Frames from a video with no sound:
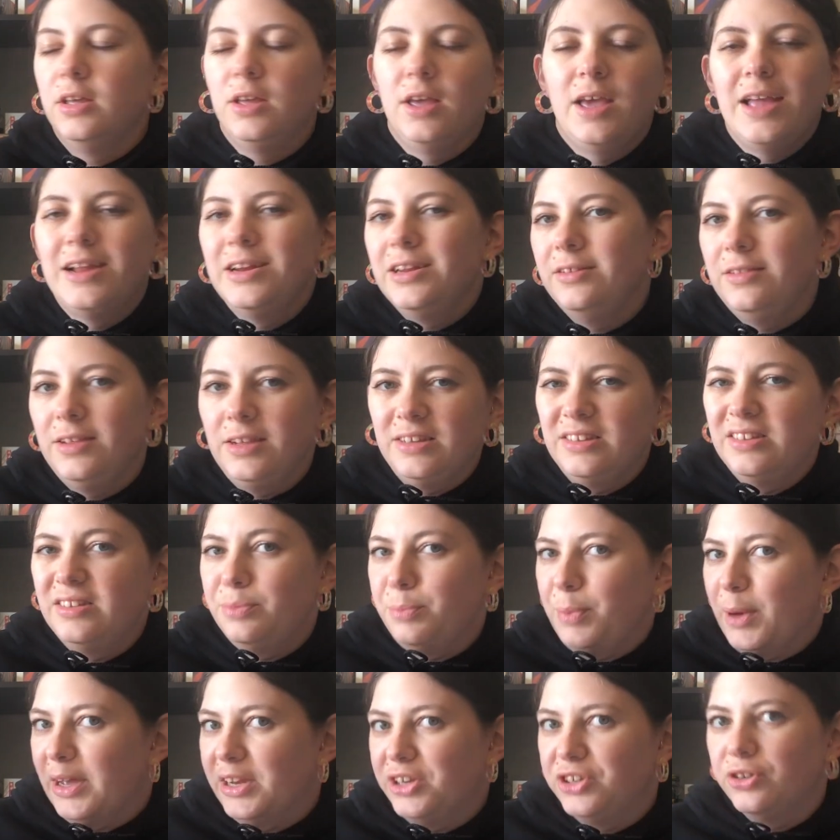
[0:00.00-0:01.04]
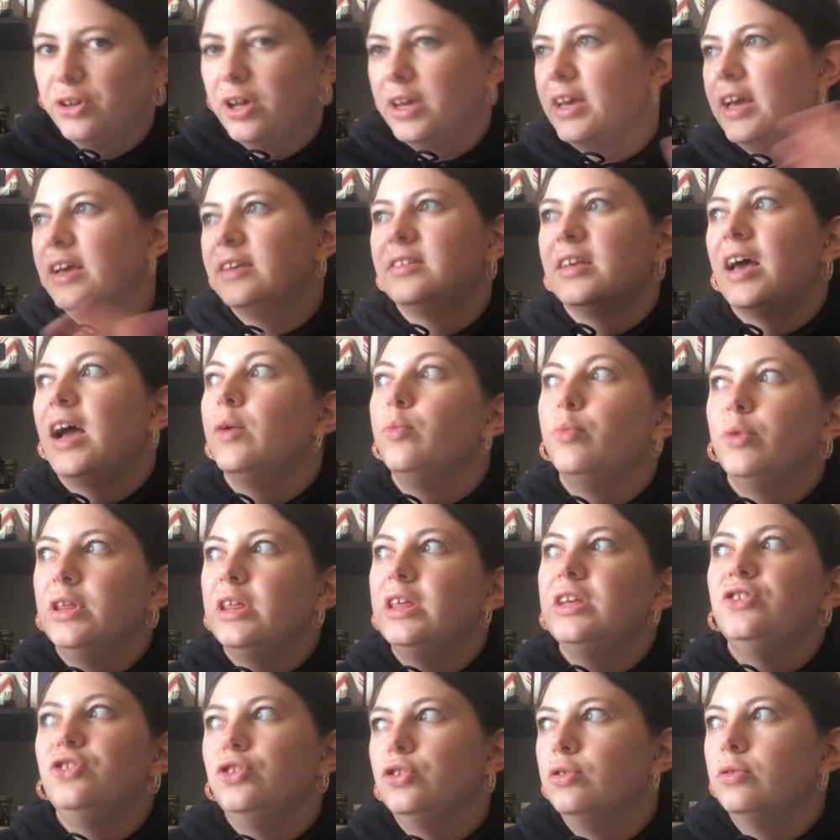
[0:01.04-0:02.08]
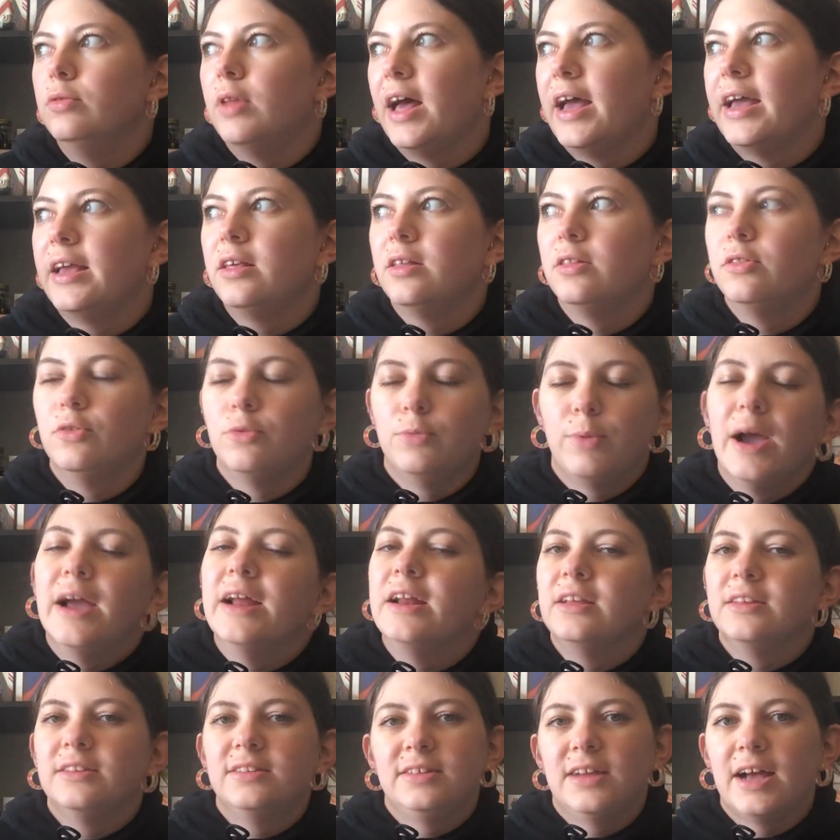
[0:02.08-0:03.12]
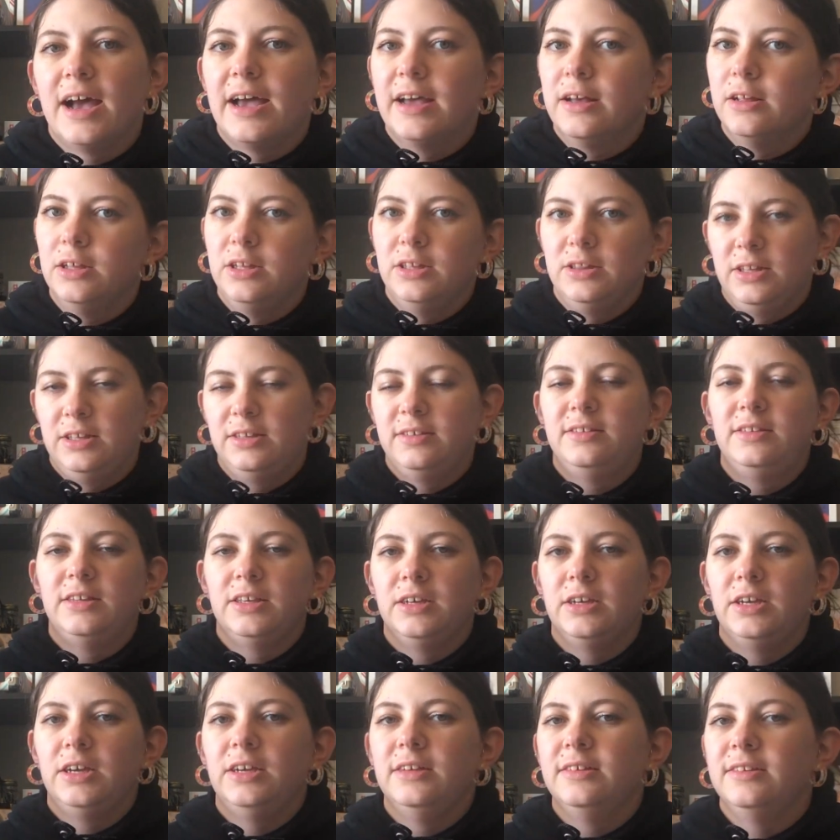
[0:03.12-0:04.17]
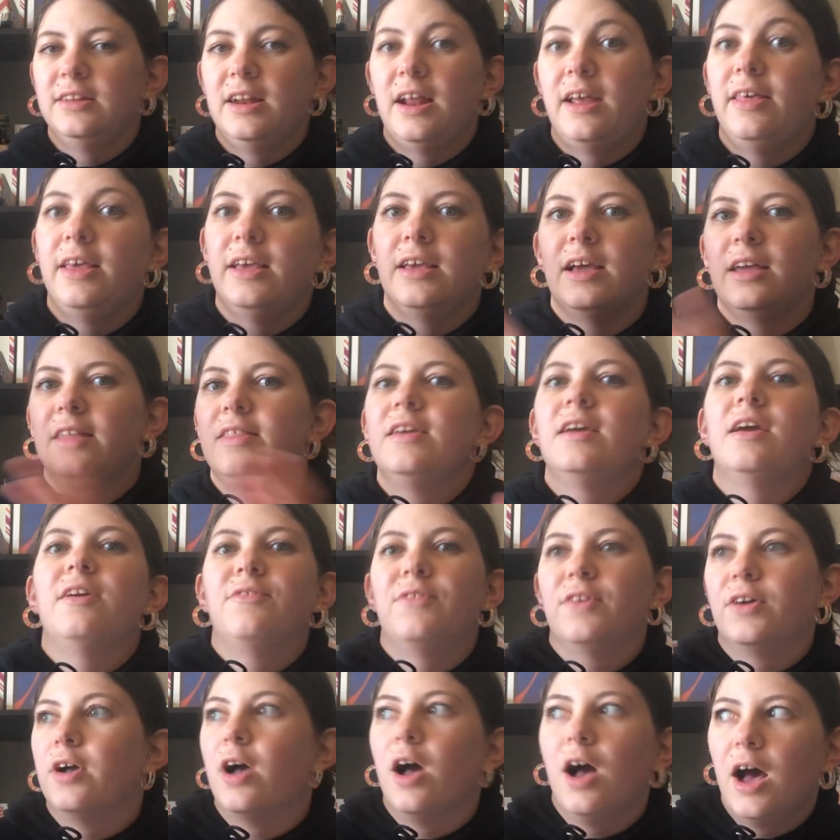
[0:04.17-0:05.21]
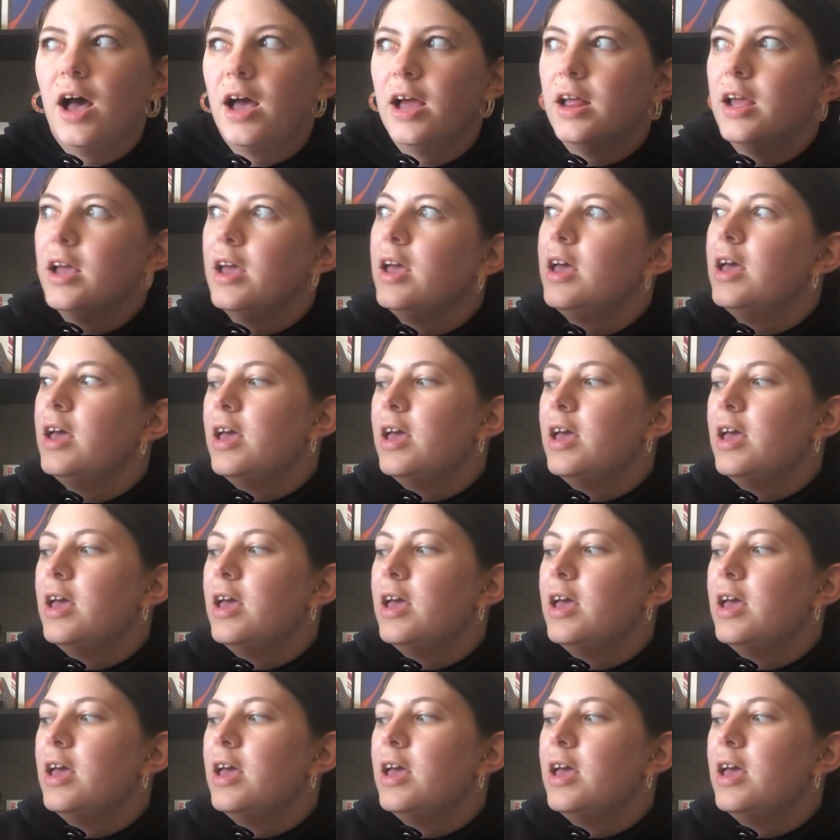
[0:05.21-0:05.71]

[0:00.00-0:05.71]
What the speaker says: anything special, I guess. I really do like the writing style in this series, and I think I forgot